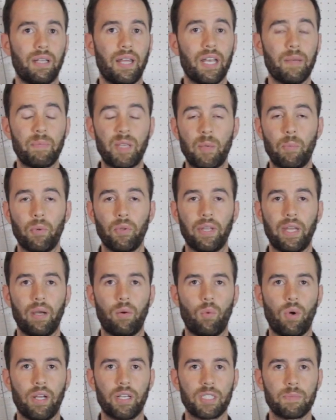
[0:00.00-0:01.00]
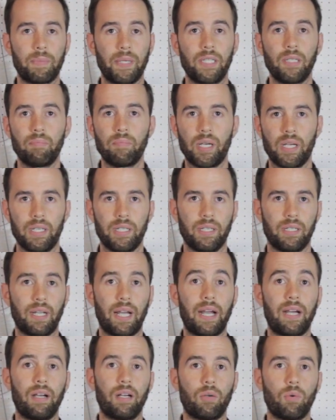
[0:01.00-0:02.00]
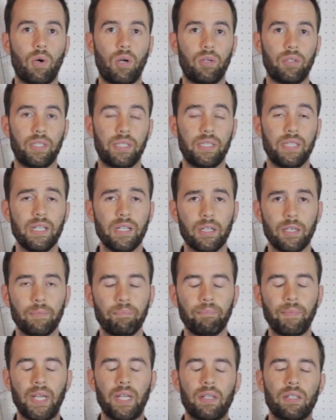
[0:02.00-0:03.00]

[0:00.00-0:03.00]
lot of people that want to spend the money on higher quality gear.